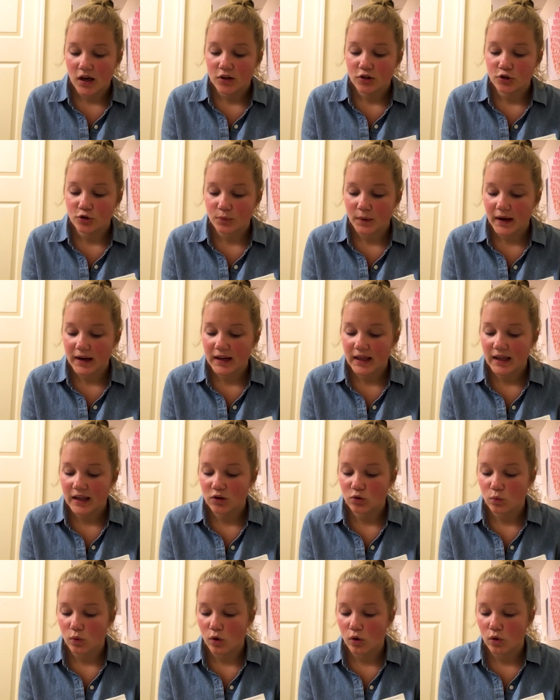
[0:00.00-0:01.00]
Your right
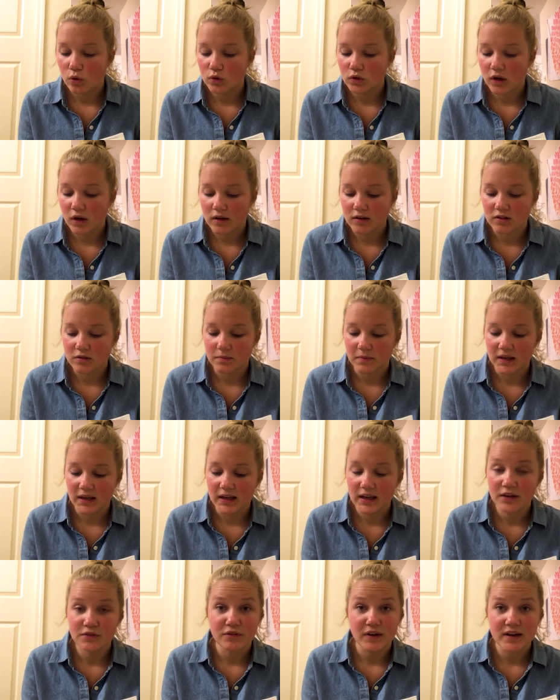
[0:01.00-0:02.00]
hand will hold on to me.
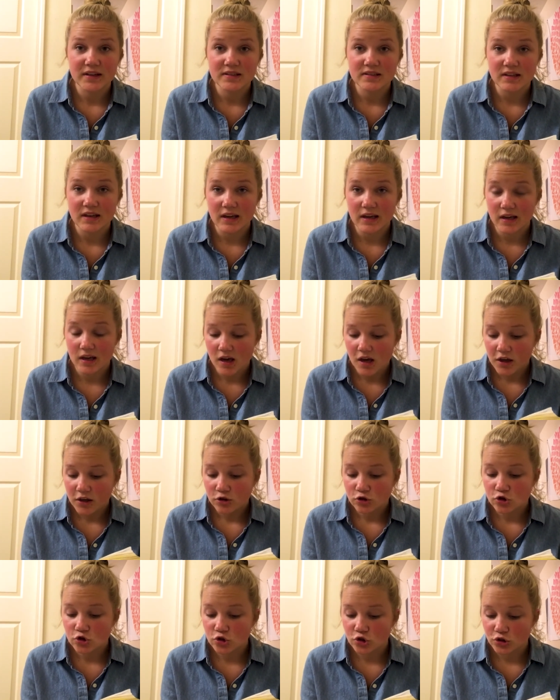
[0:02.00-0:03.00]
If I say,
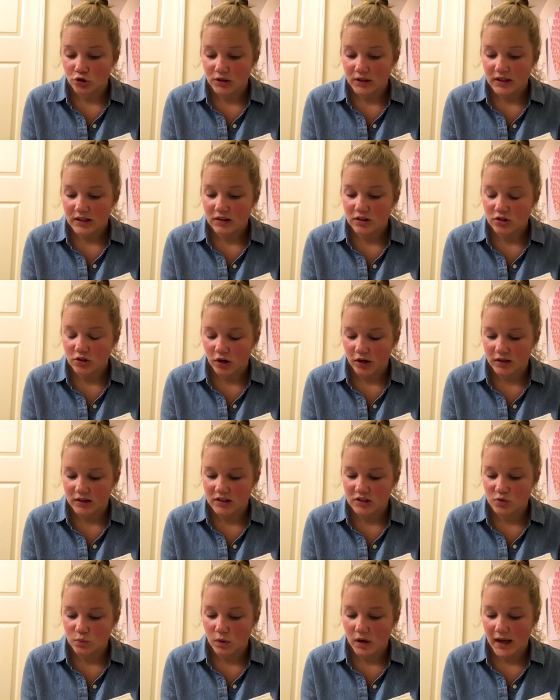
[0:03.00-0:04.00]
Surely the
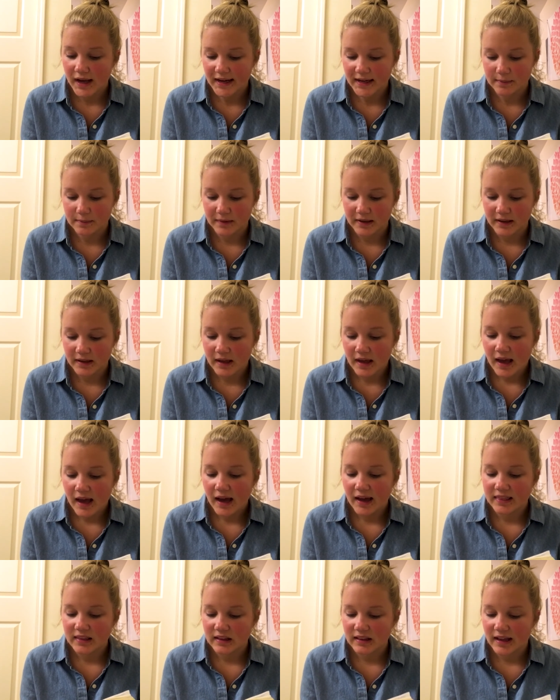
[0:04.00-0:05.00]
darkness will hide me,
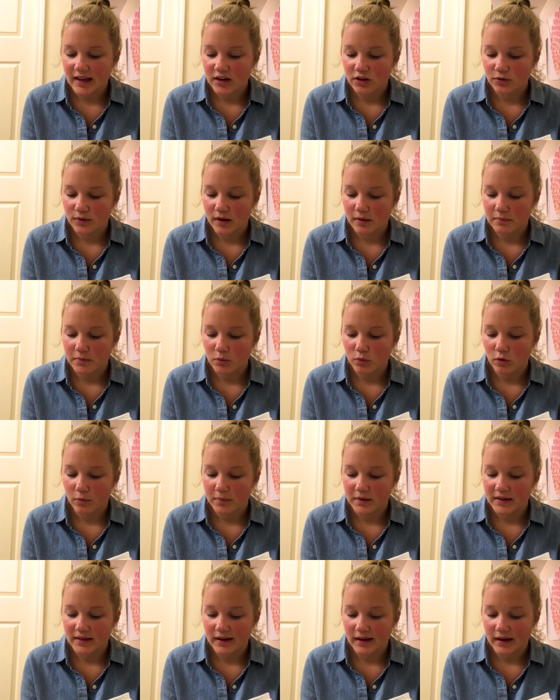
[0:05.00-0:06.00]
and the light around me will
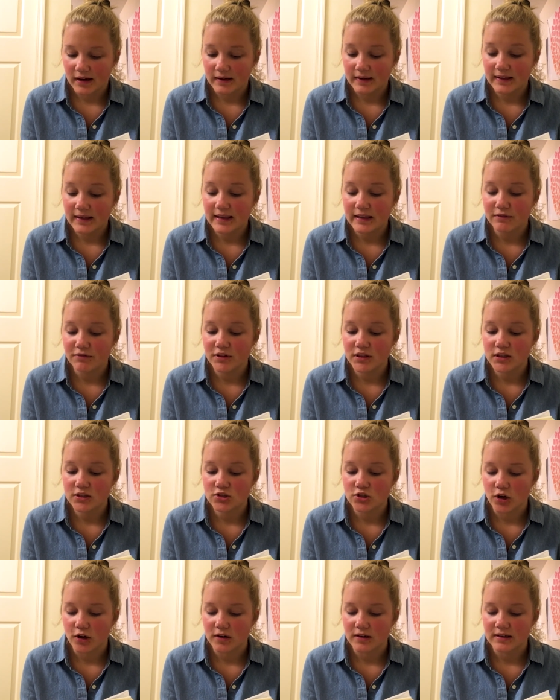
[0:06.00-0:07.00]
be night, even the
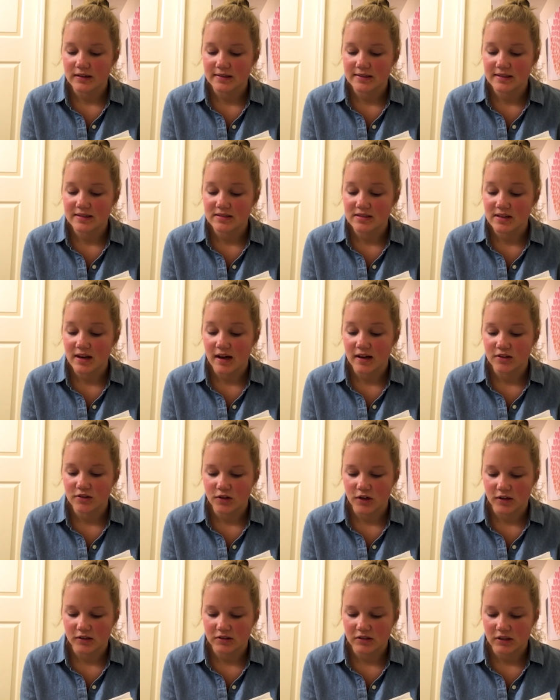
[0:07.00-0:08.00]
darkness is not
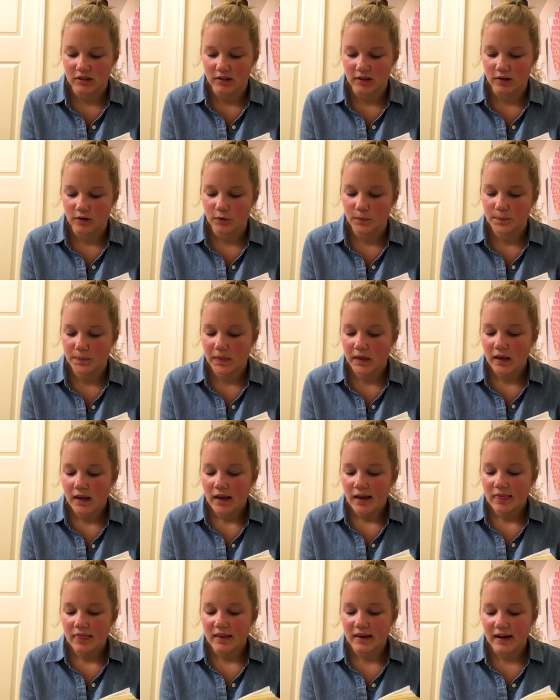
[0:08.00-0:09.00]
dark to you.
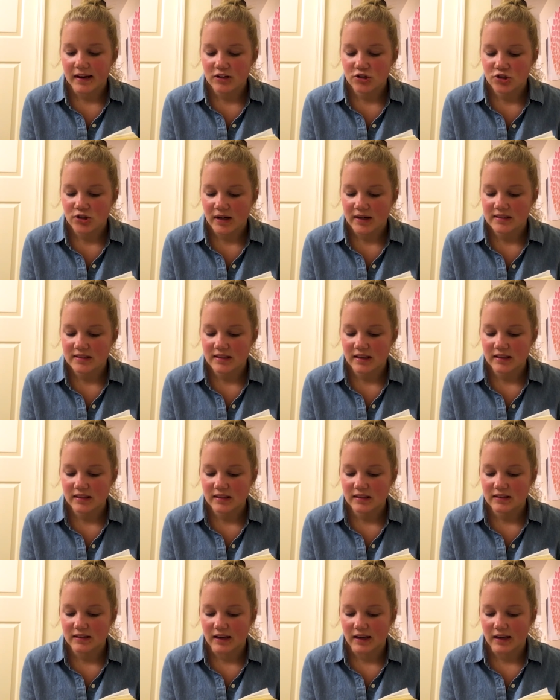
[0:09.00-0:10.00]
The night shines like
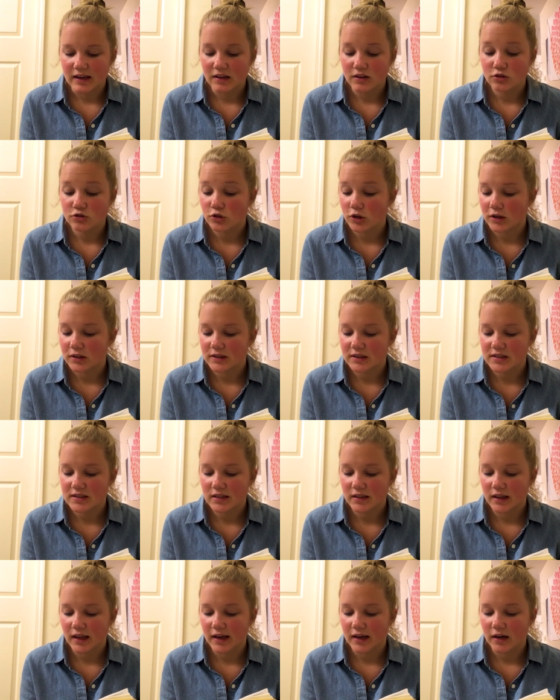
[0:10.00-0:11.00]
the day, darkness
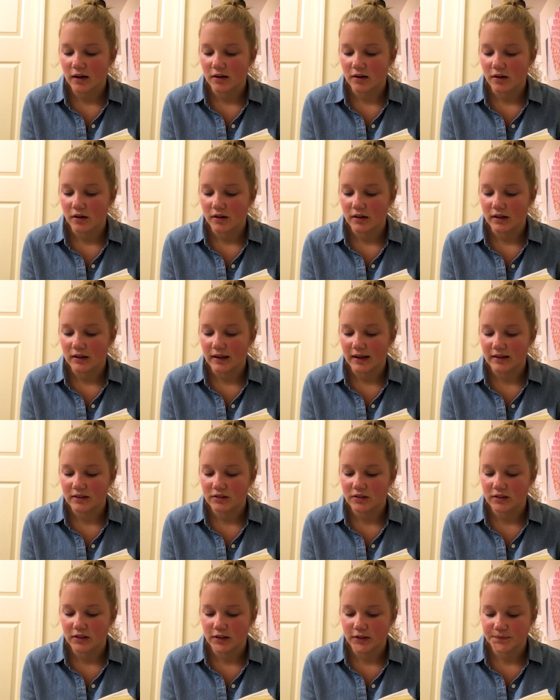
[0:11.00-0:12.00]
and light are all alike
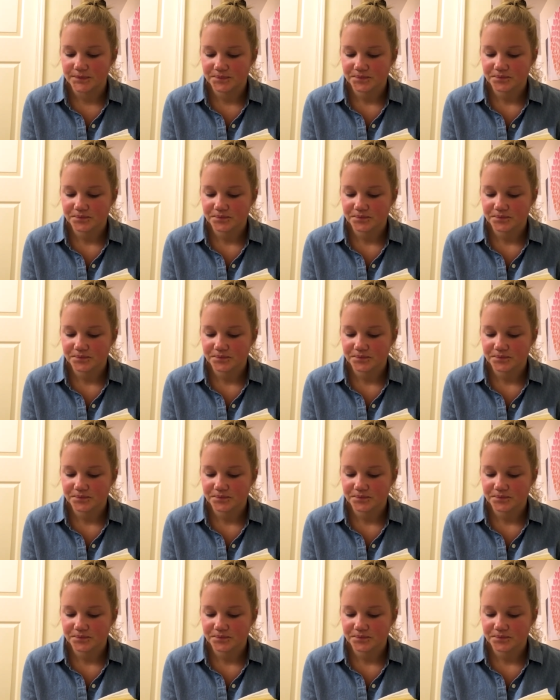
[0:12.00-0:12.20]
to you.